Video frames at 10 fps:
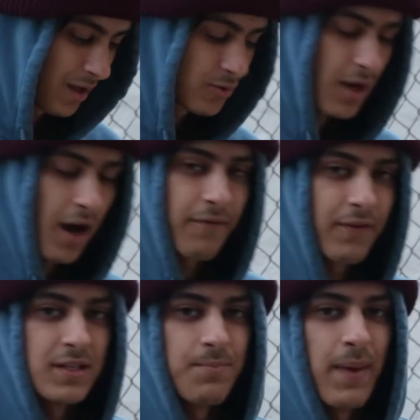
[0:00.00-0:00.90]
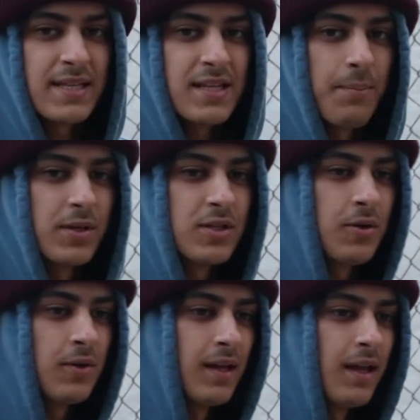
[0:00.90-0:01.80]
He was offered his best
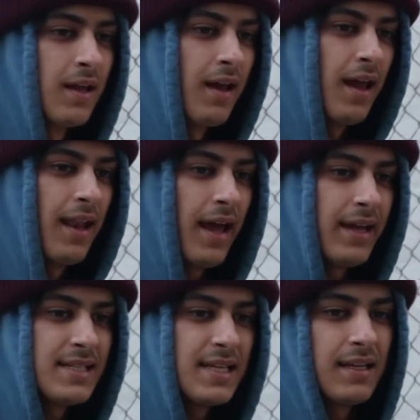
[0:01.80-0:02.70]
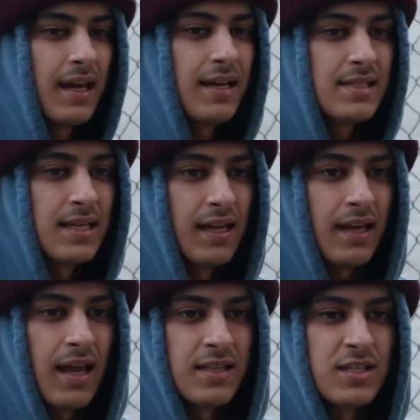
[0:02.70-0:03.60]
opportunity in 1919
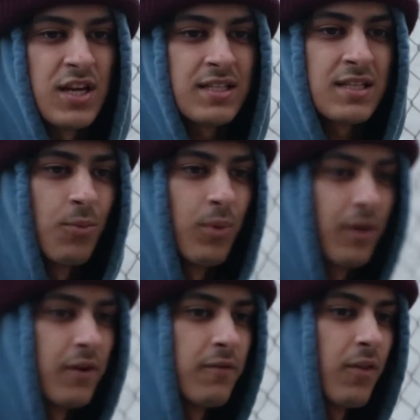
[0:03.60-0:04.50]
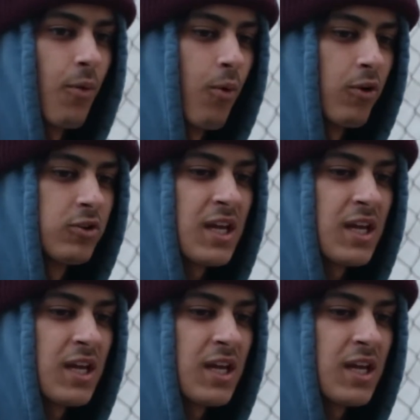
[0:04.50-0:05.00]
against Jesse Willard for the world